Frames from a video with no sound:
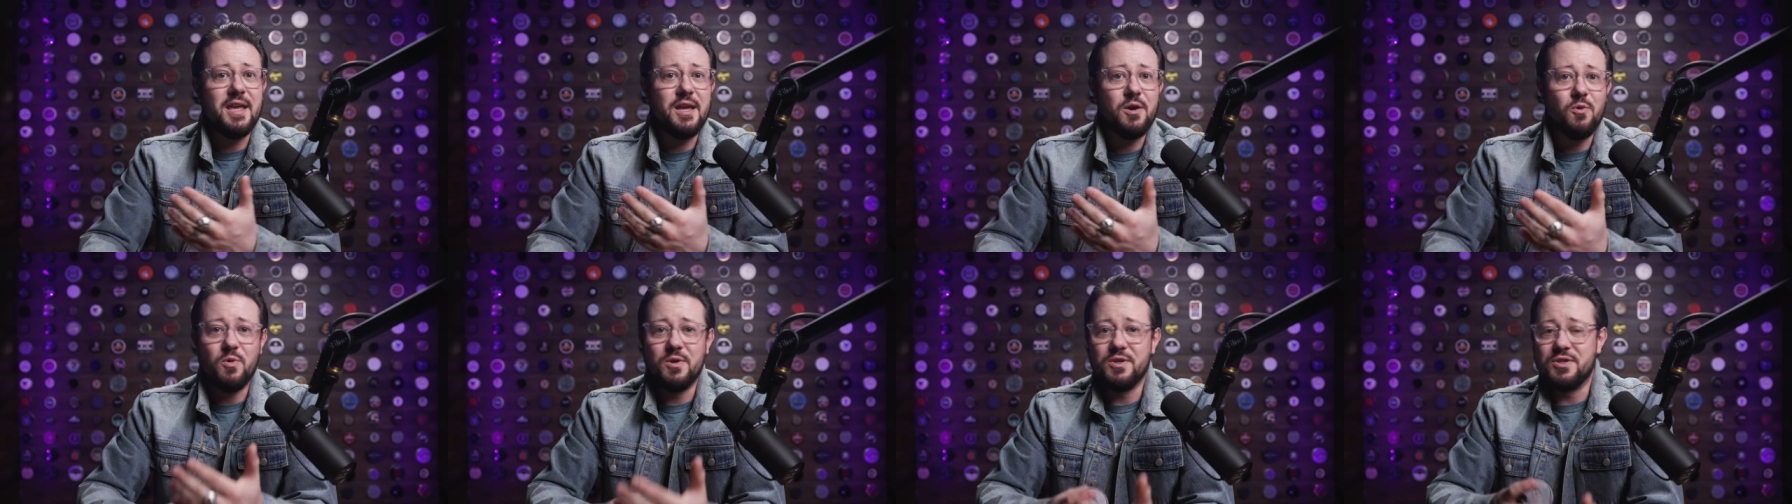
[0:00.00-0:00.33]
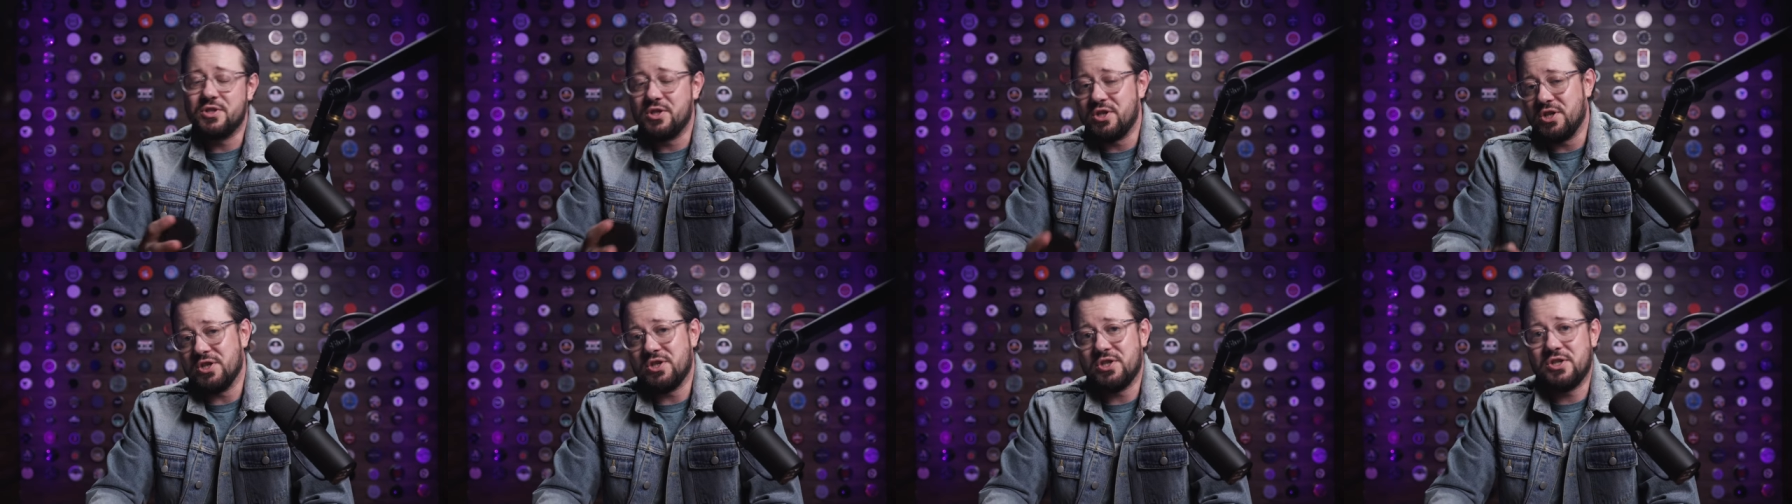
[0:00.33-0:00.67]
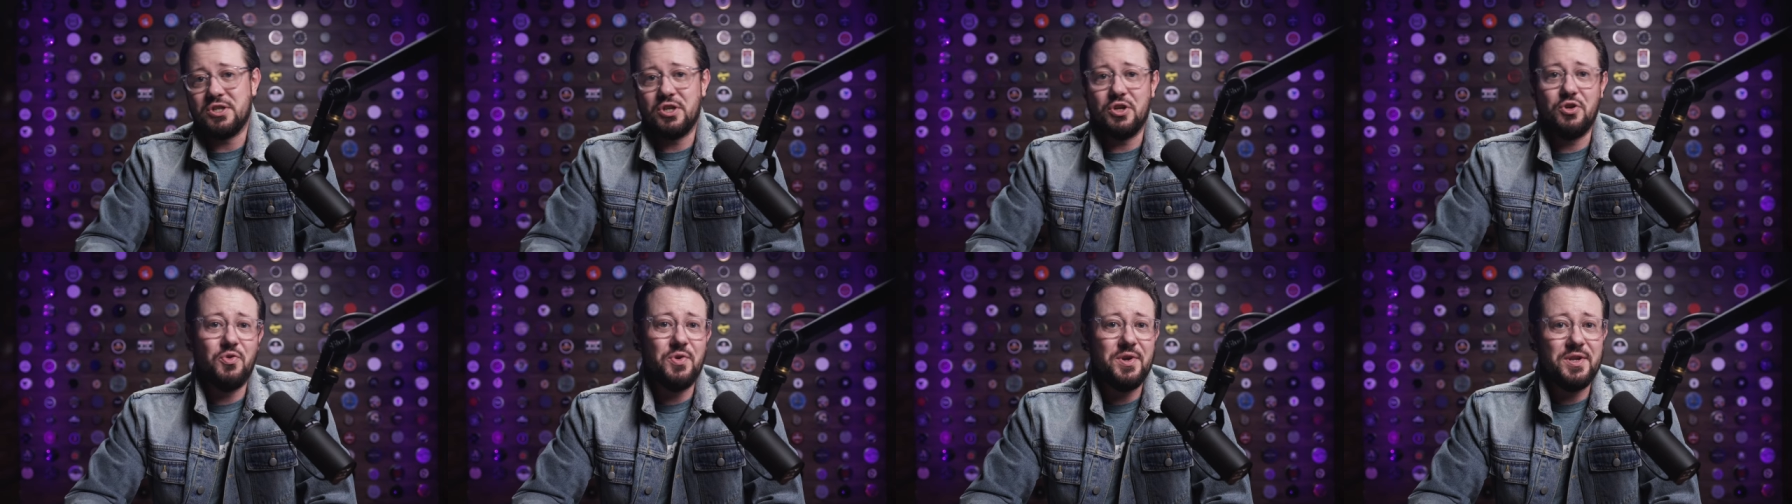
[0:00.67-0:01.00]
it was just
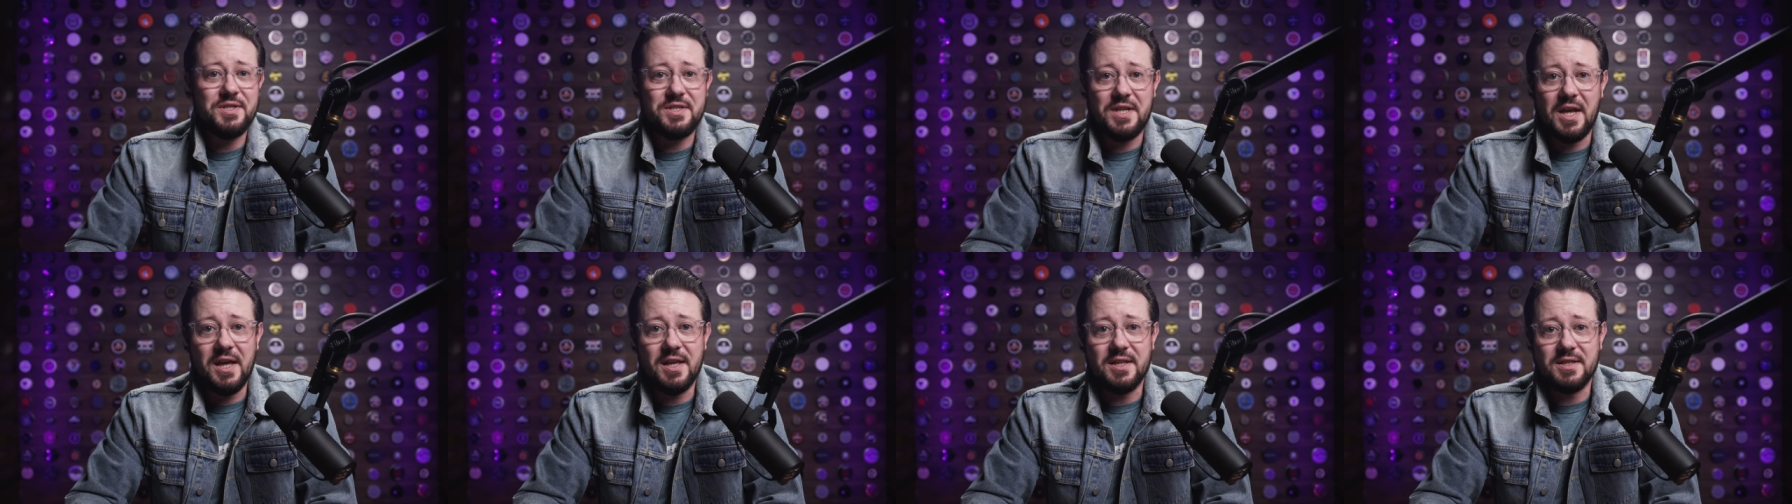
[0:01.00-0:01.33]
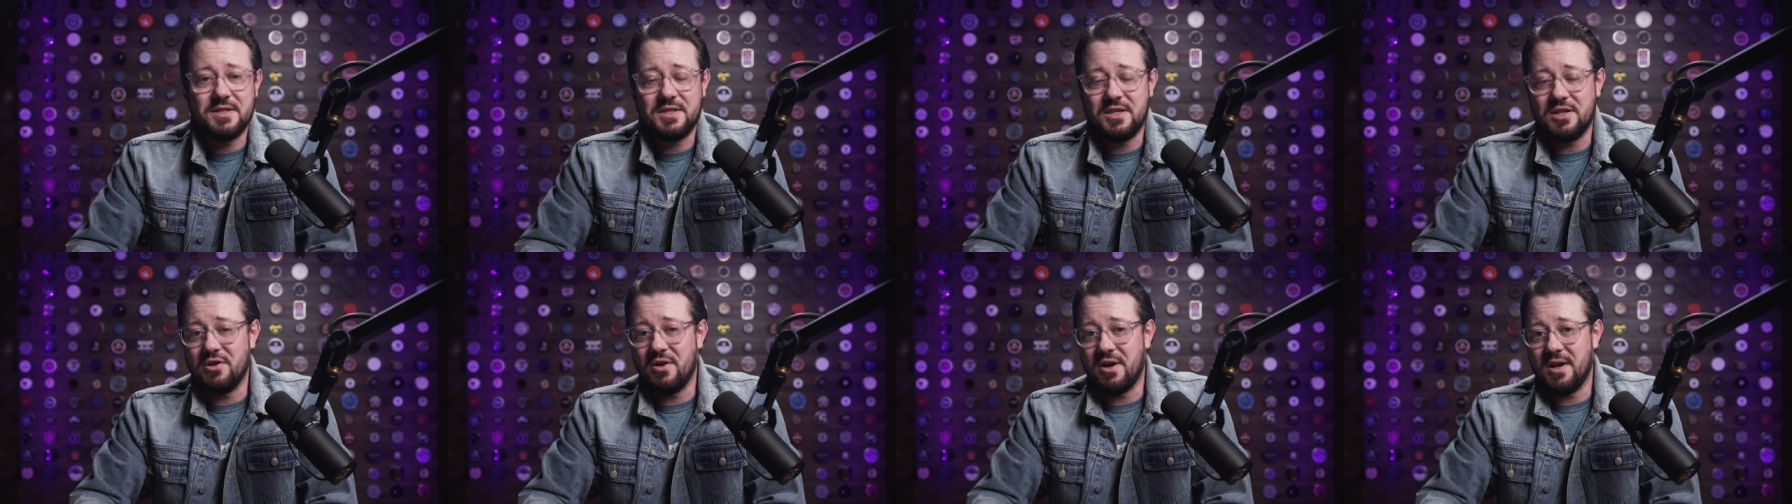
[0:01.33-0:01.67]
too intense. You know,